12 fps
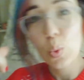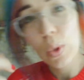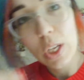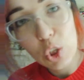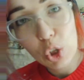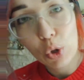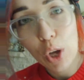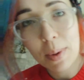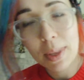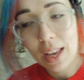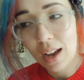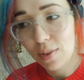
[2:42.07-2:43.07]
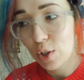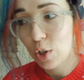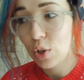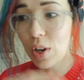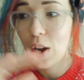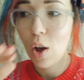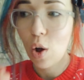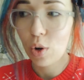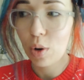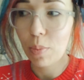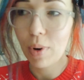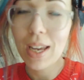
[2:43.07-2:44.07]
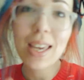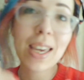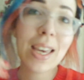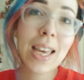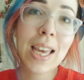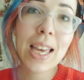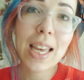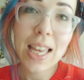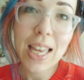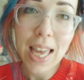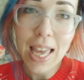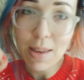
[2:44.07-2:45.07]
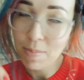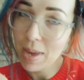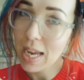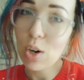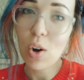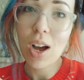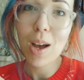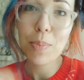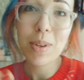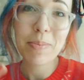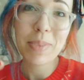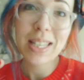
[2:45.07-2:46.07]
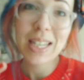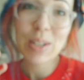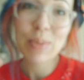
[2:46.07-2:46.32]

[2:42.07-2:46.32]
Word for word: we can shoot home in the afternoon on a break it may not happen, but still.